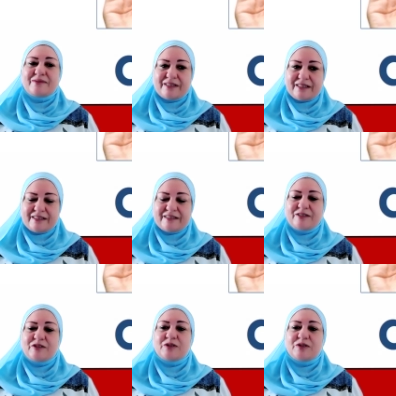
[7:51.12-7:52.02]
Okay,
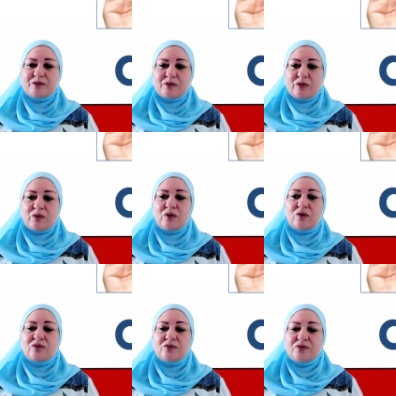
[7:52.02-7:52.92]
you hear the
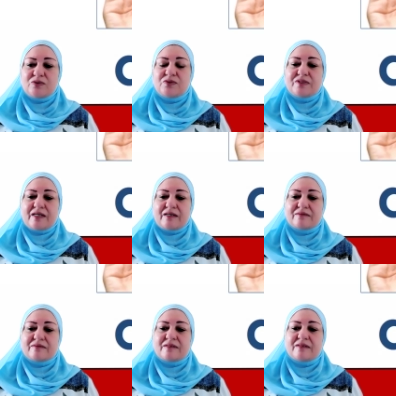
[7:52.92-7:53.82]
long U
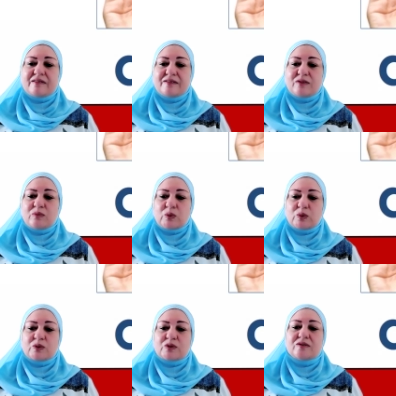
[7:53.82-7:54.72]
sound in the
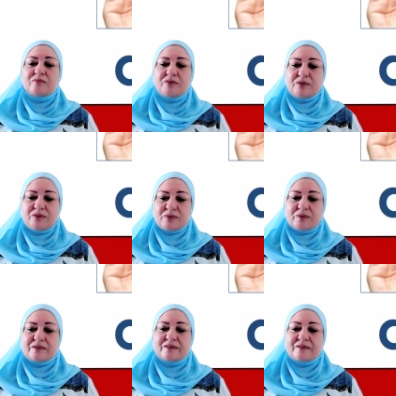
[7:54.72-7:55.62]
word
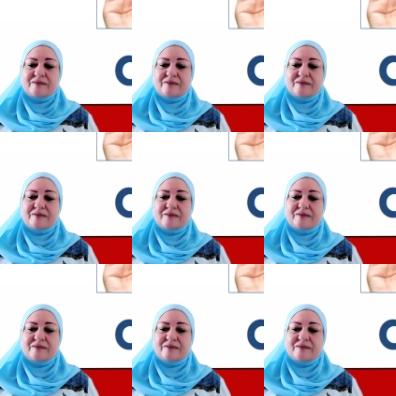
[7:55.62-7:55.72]
mule.